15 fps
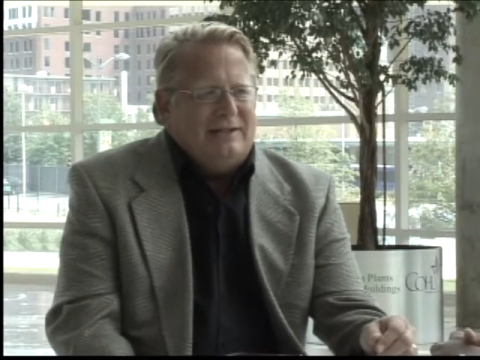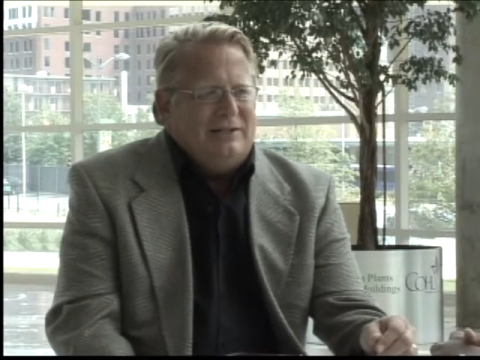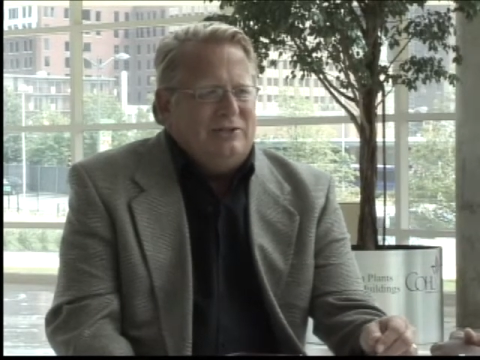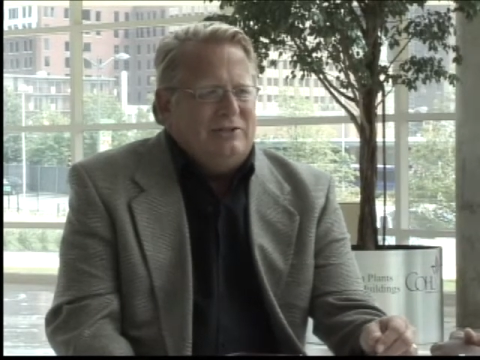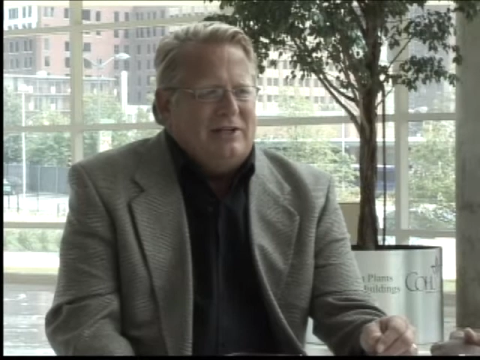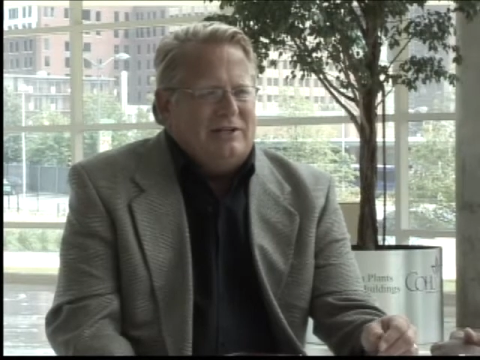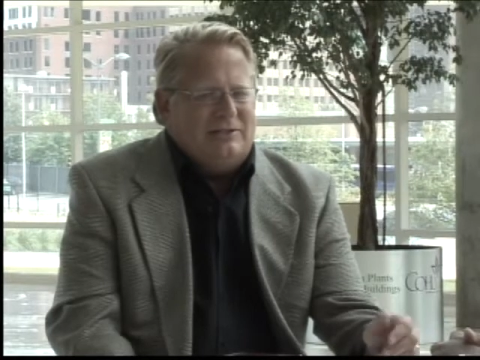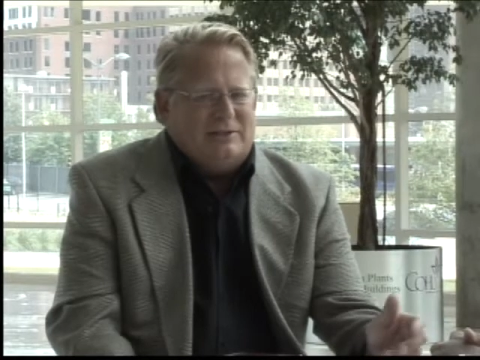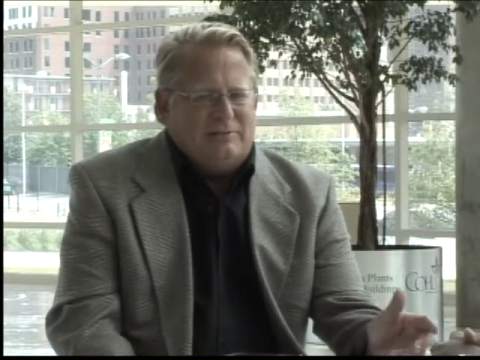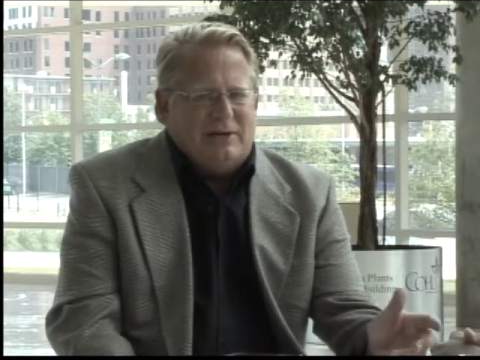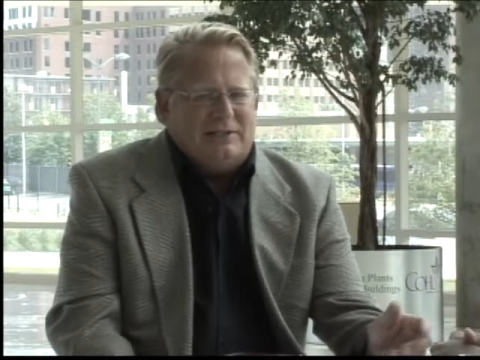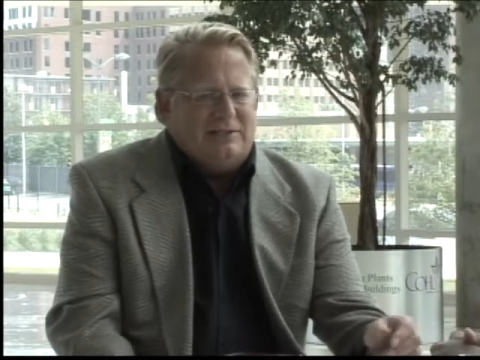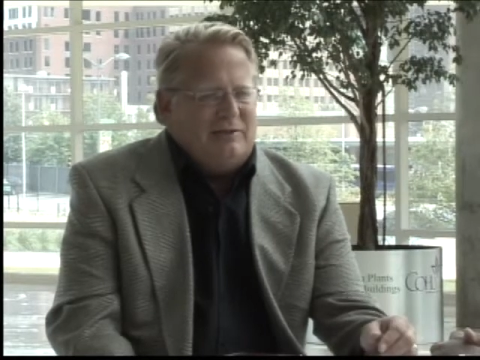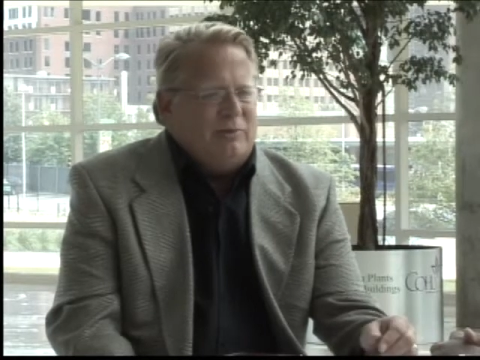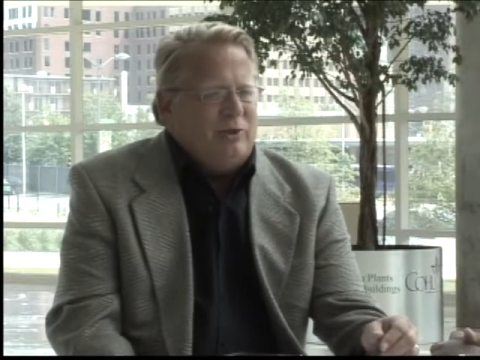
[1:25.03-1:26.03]
Can you tell us
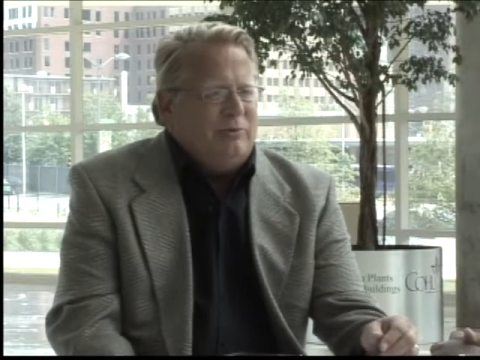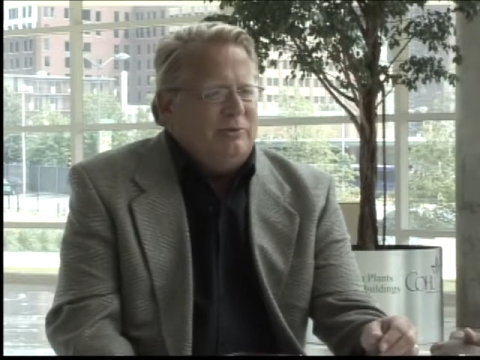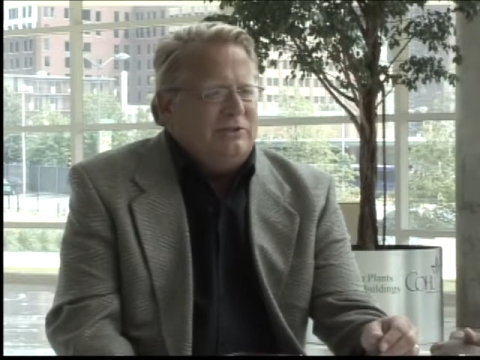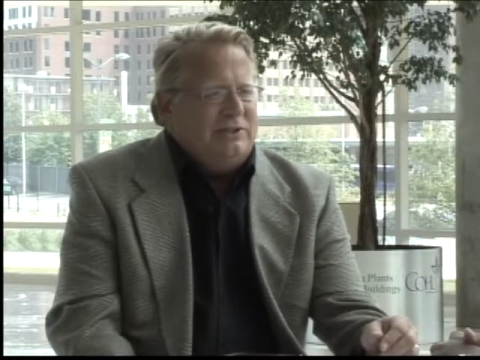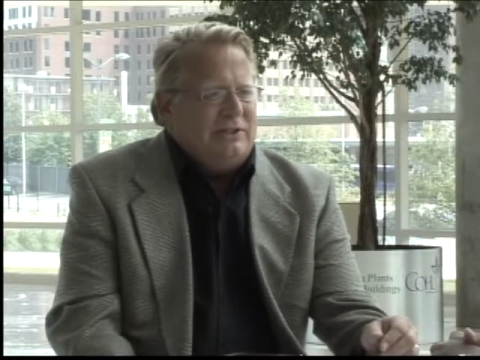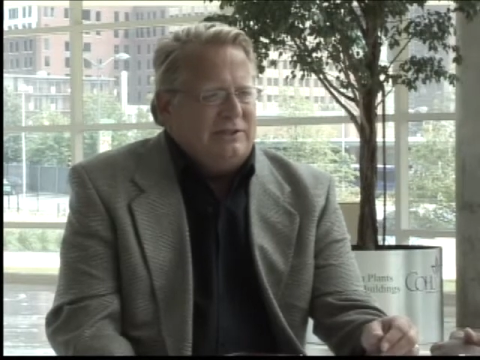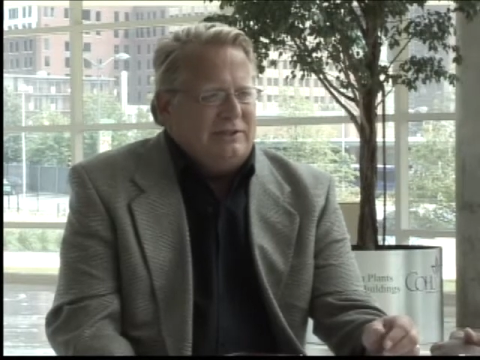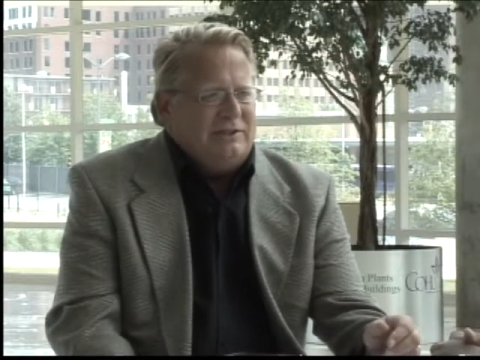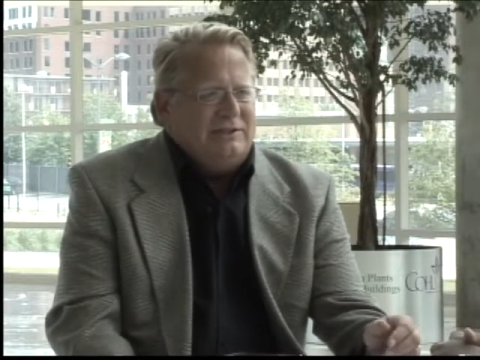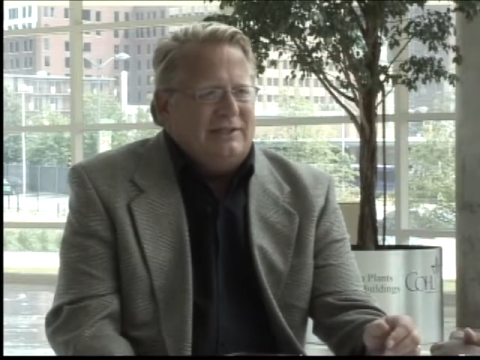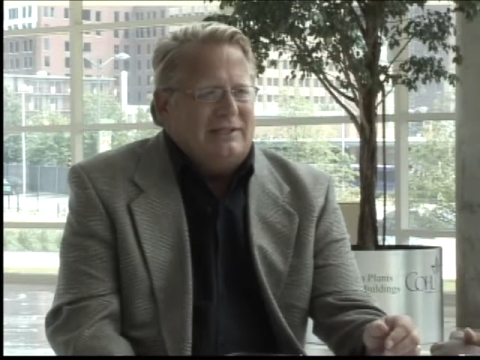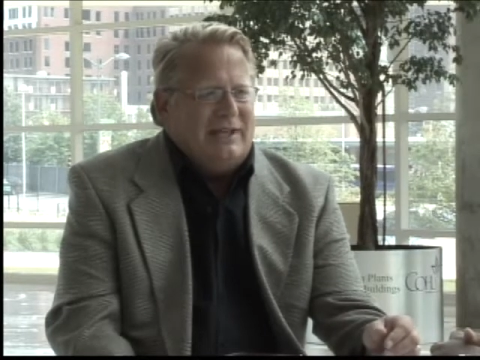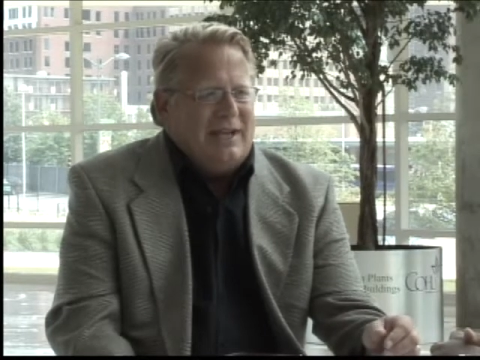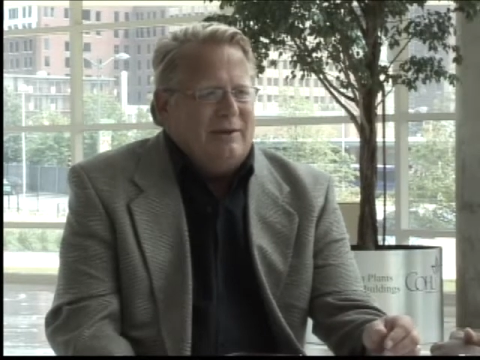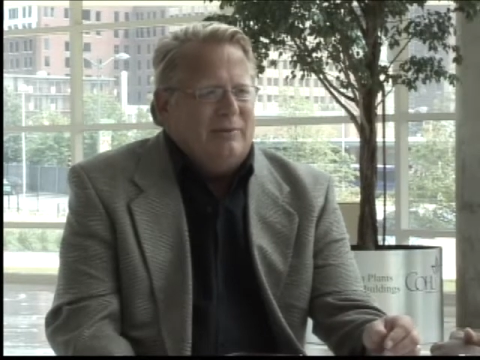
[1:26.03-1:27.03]
about some of the musicians
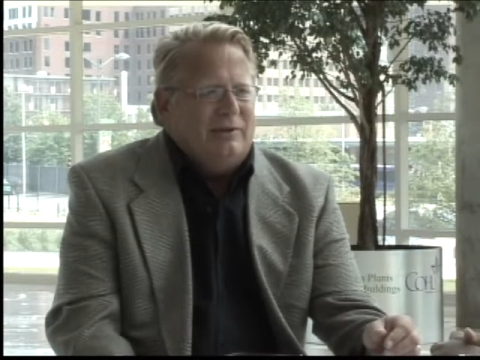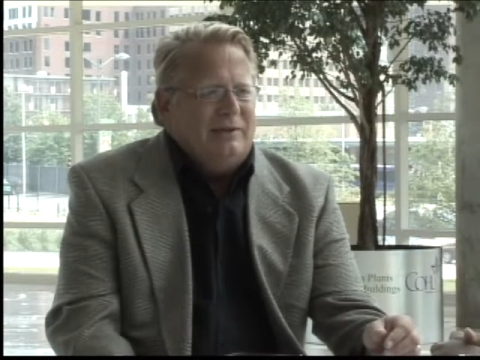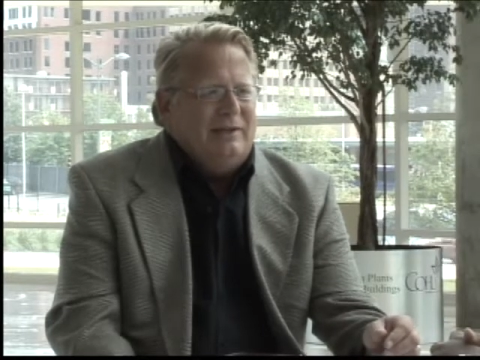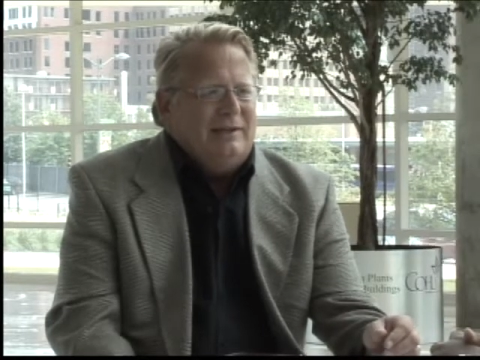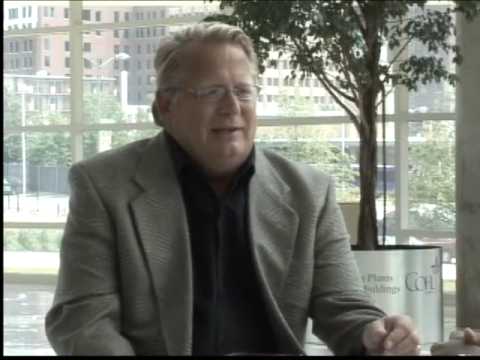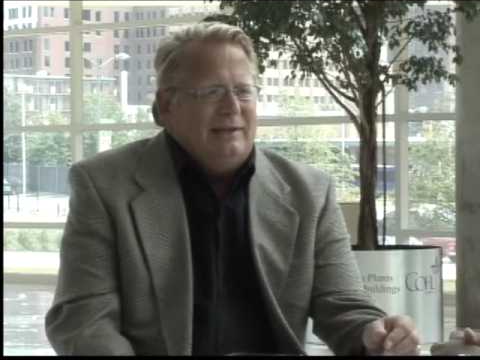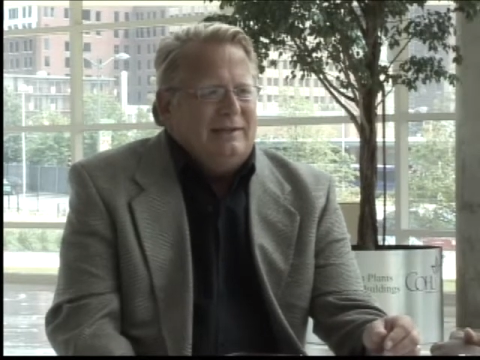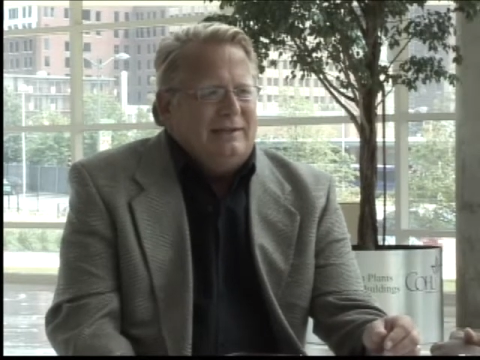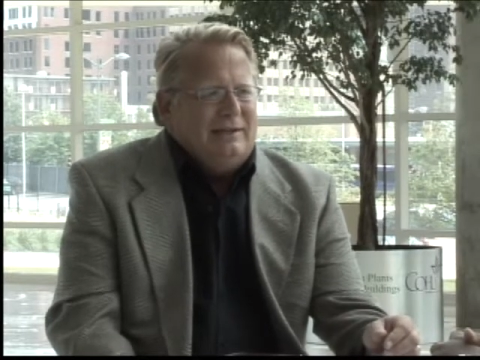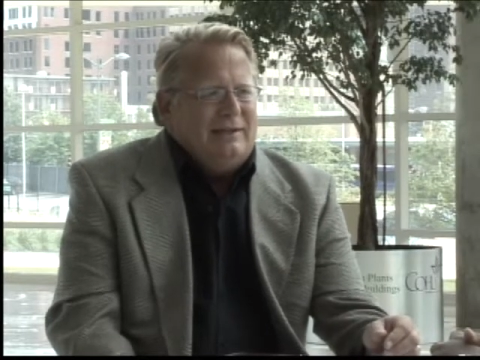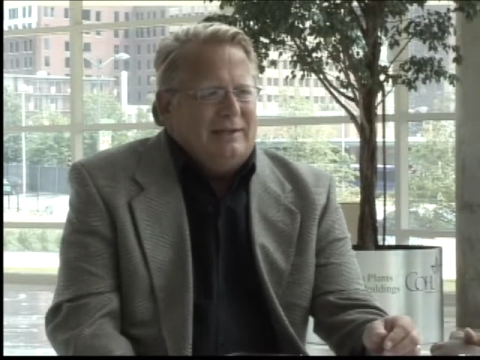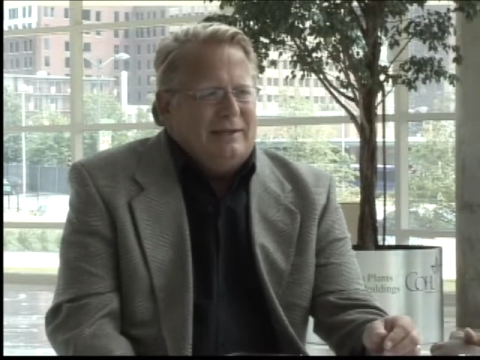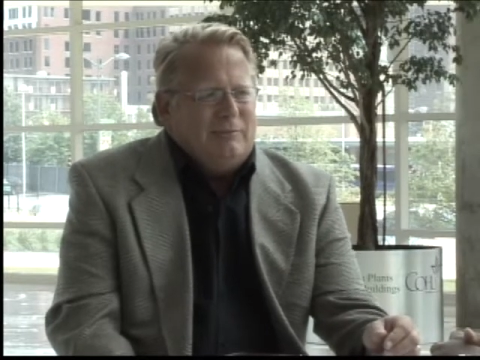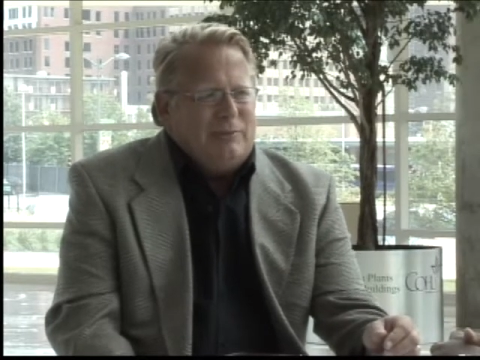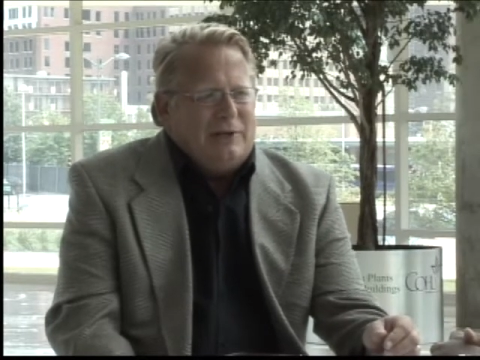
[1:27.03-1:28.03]
that came
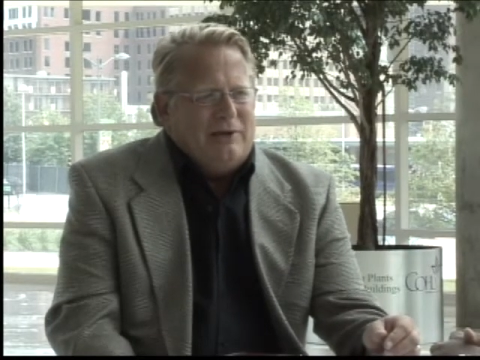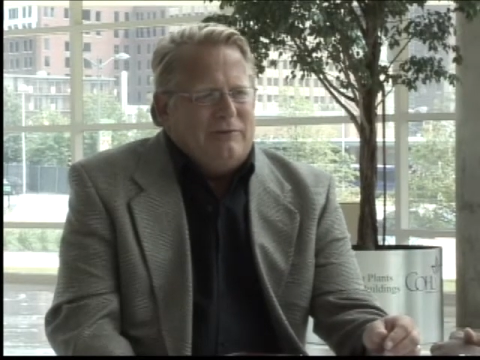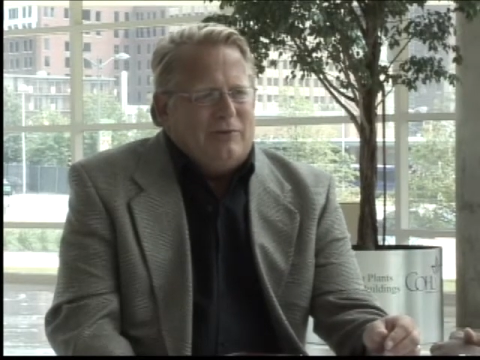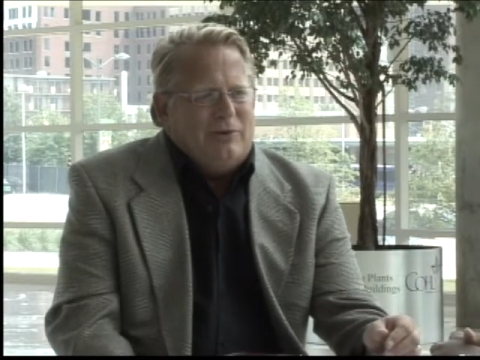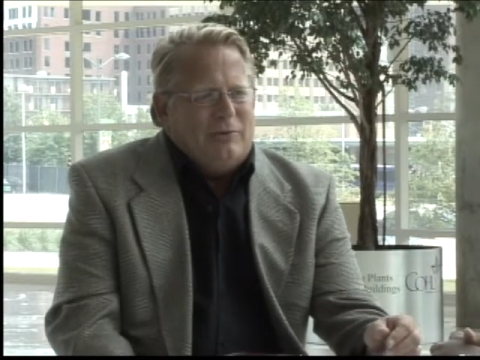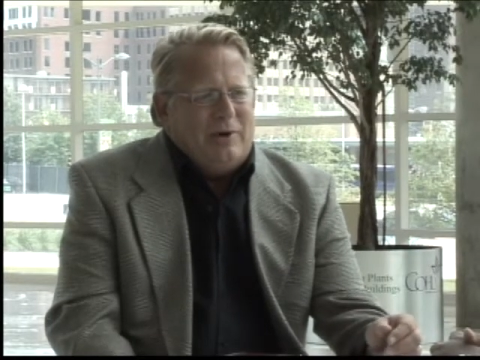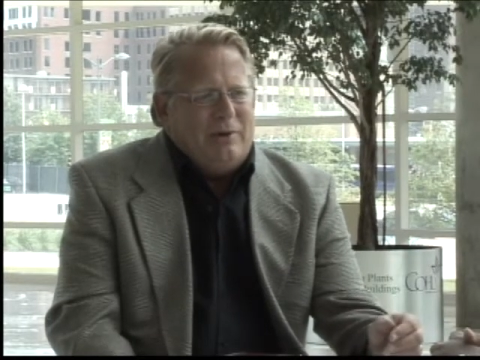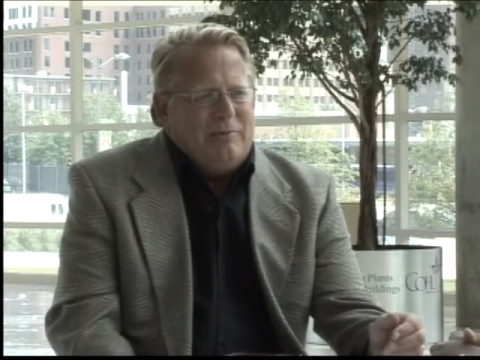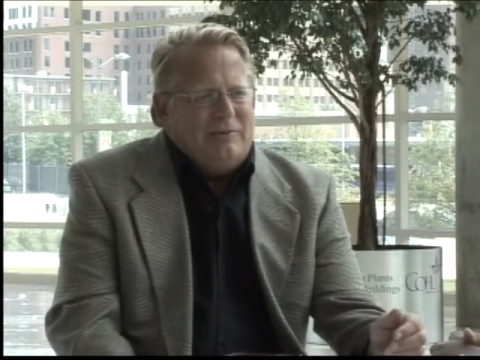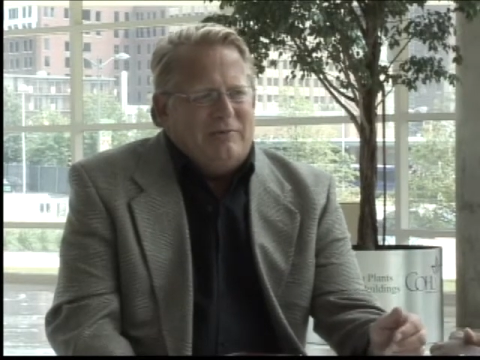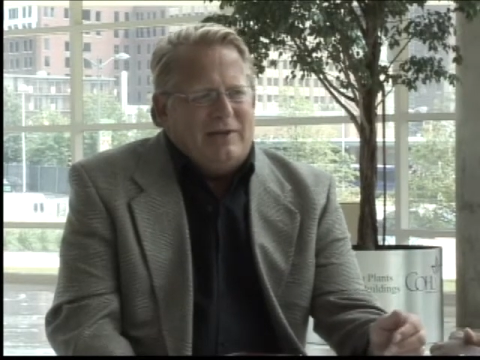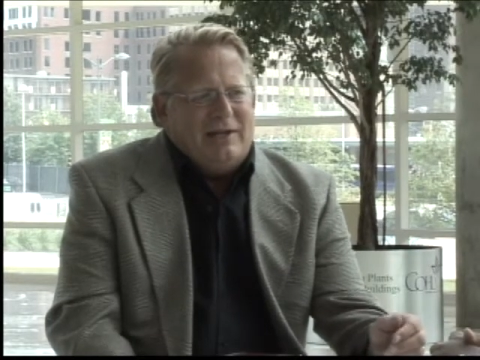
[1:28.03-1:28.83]
and played for the Wayman